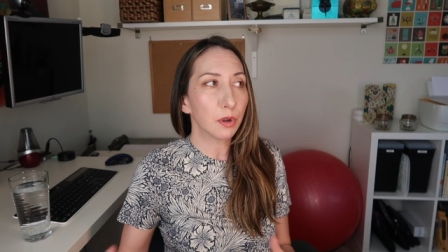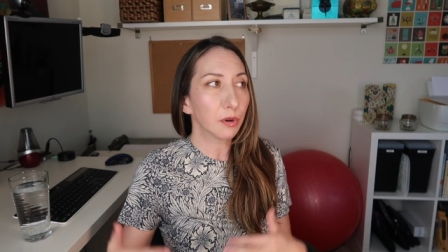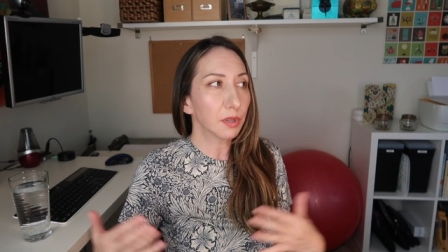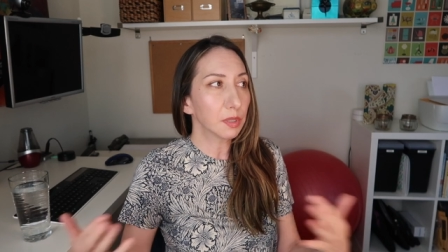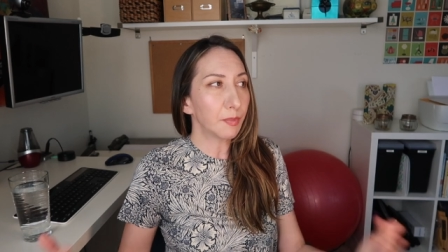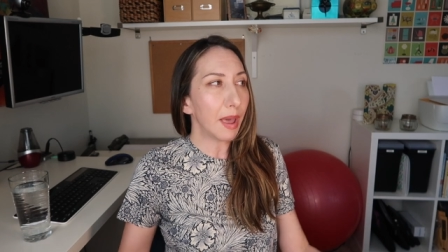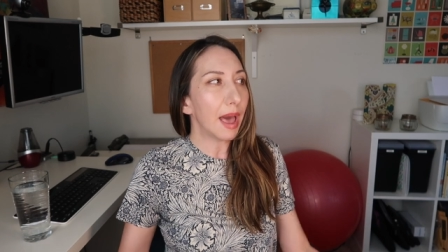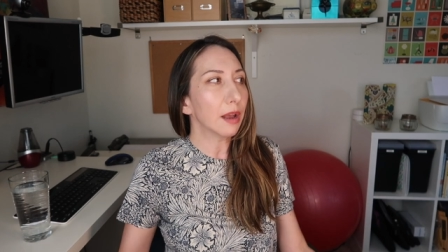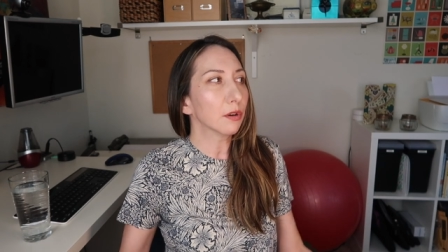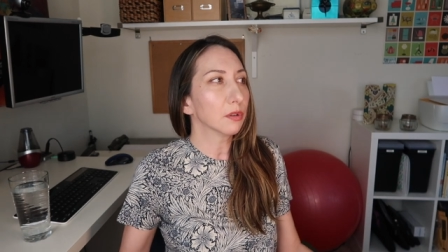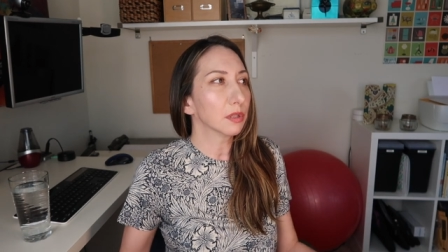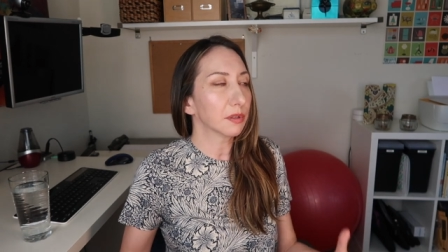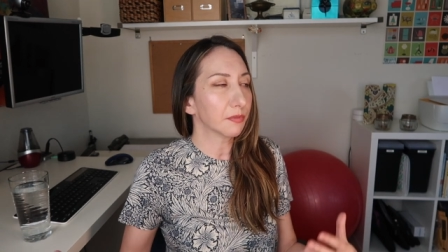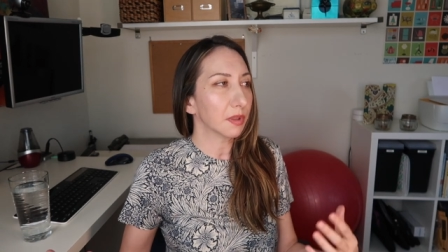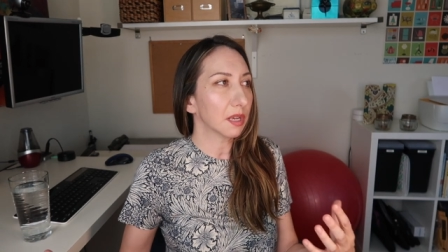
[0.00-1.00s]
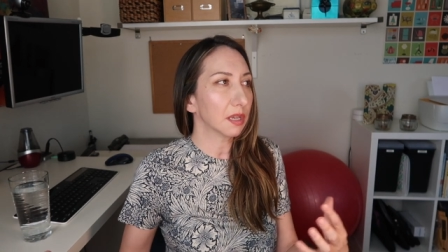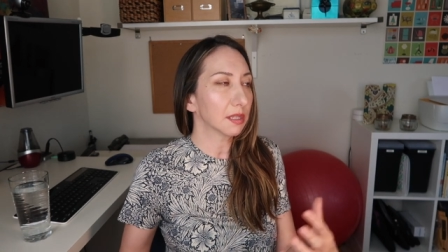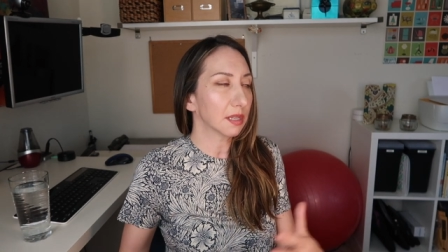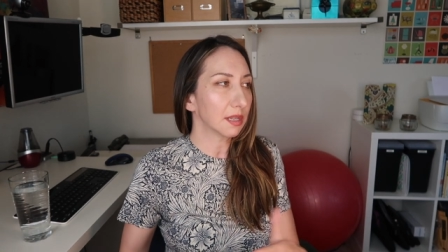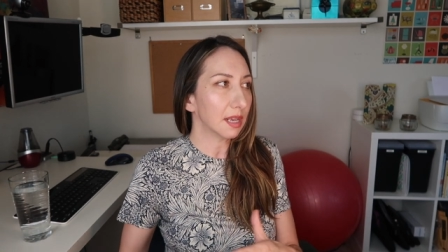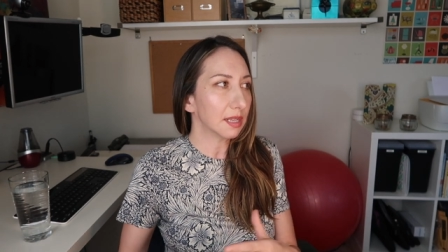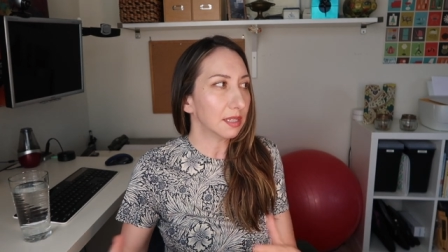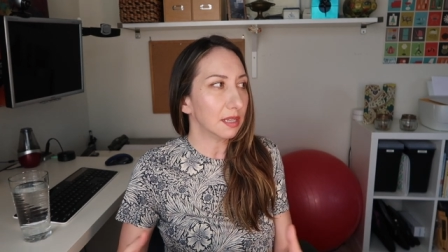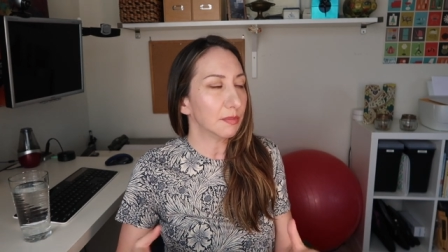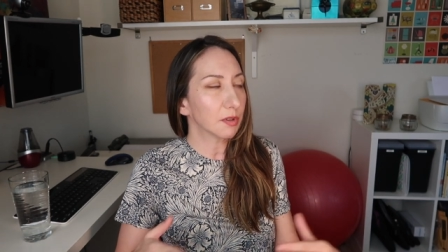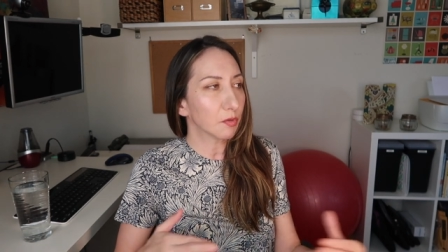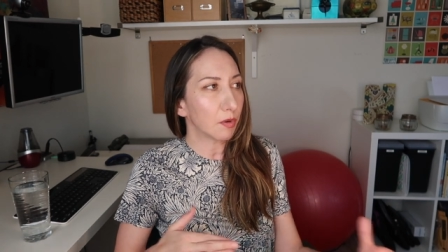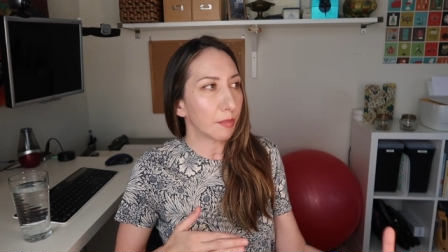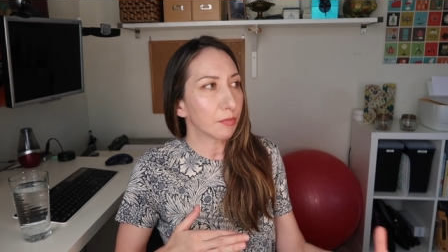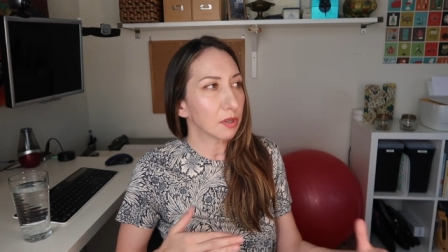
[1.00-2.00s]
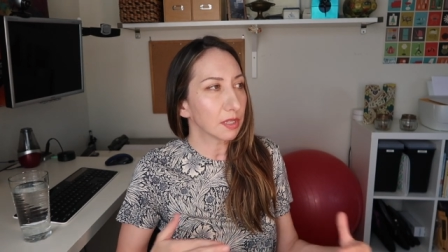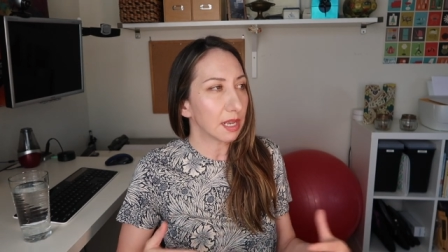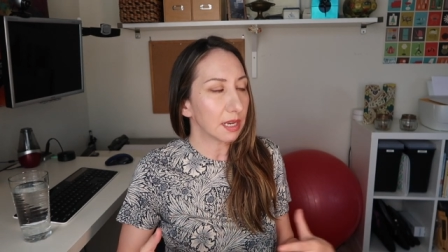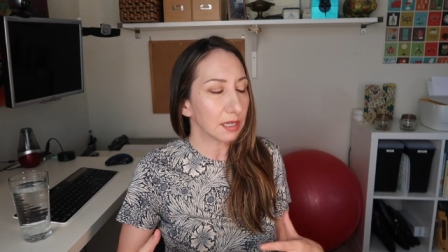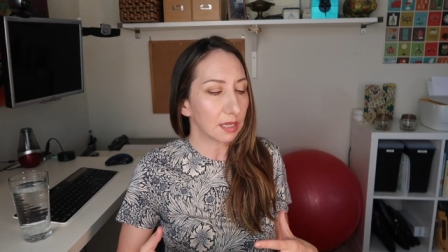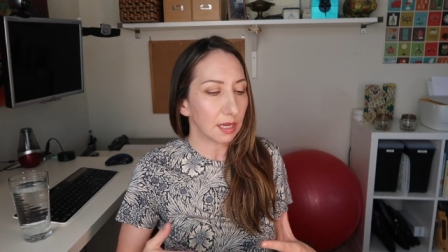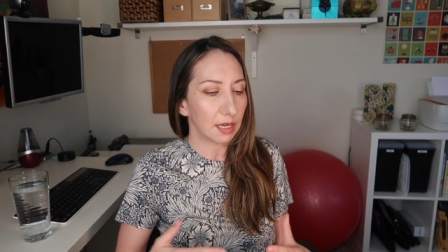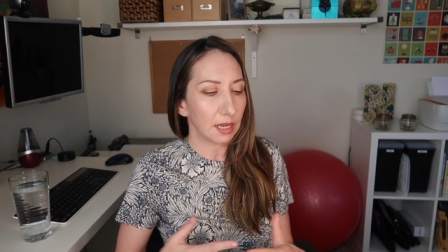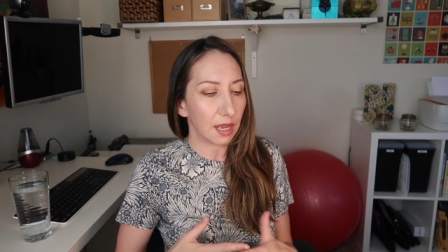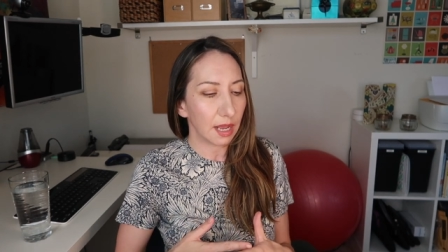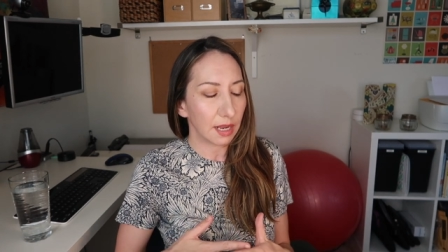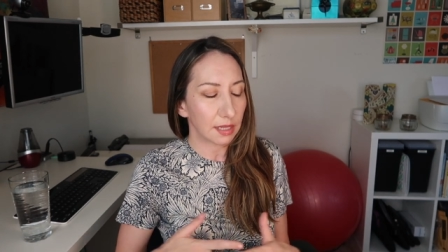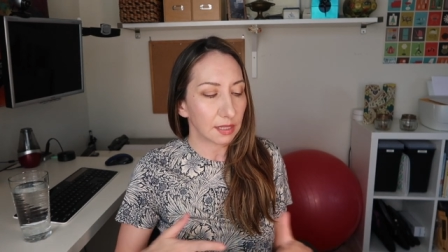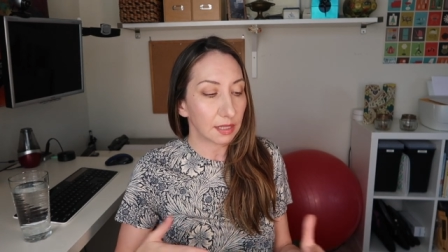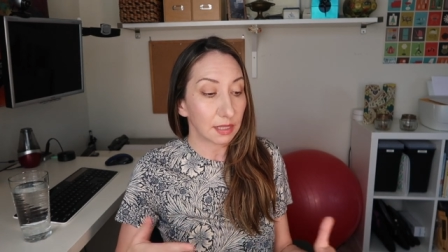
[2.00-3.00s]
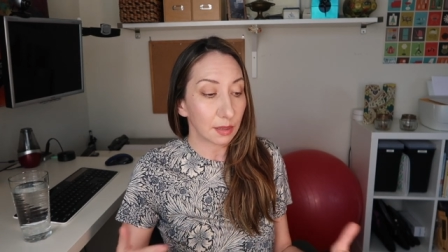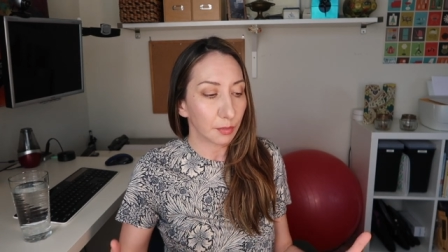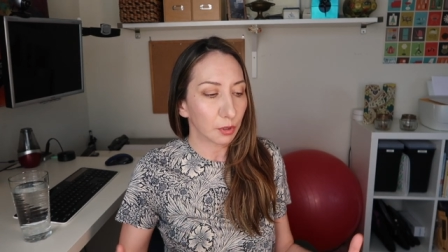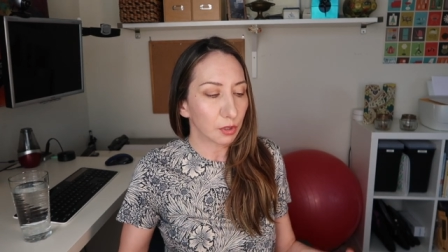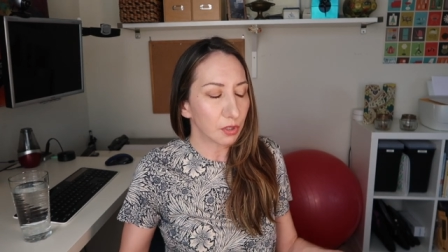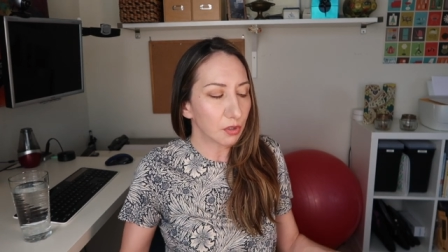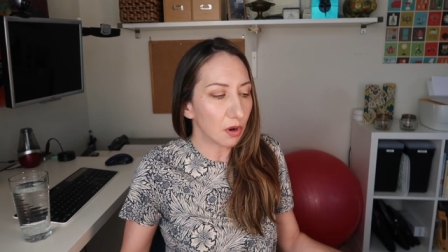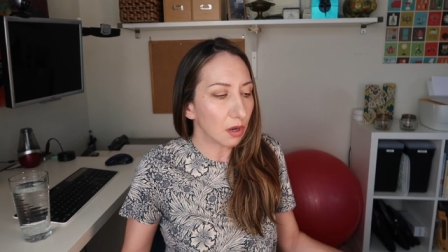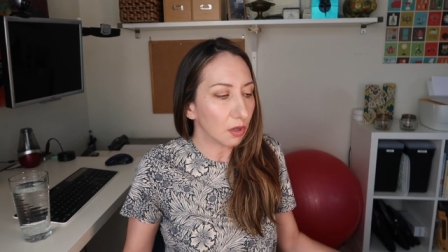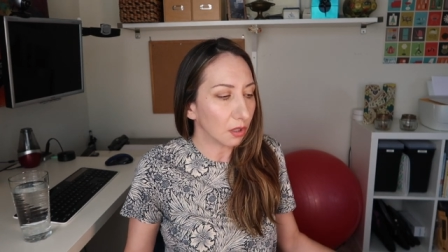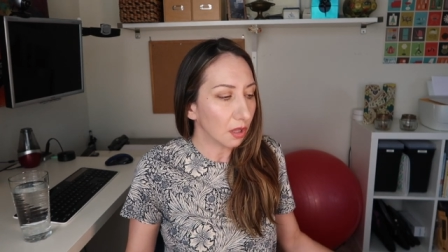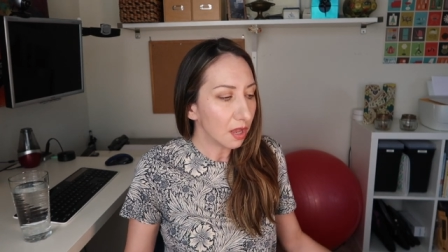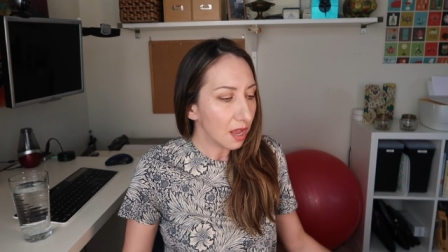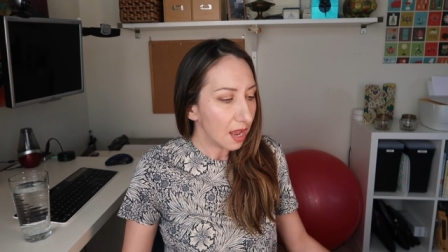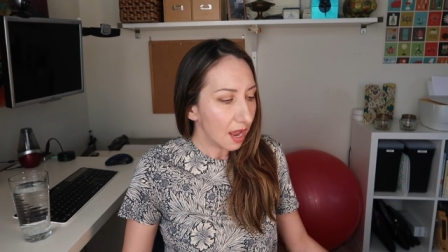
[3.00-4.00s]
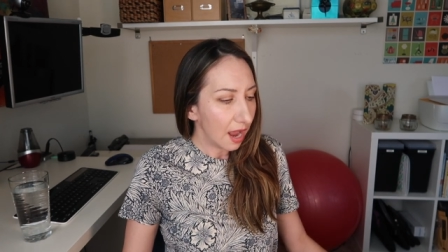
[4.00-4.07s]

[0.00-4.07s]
notice patterns of things, and they seem to represent, I guess, a similar struggle.